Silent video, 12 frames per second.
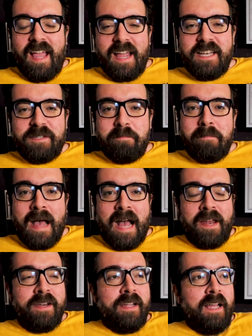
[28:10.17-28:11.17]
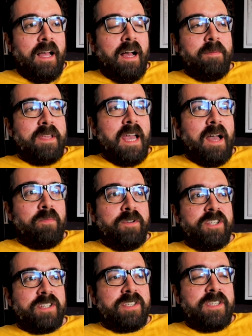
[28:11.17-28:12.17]
It's mad. Uh, but yeah, we
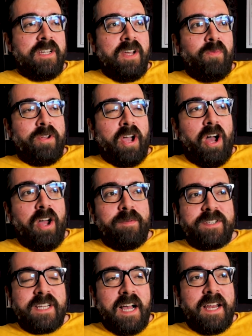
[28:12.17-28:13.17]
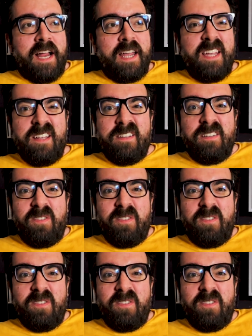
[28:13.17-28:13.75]
just we got home on Saturday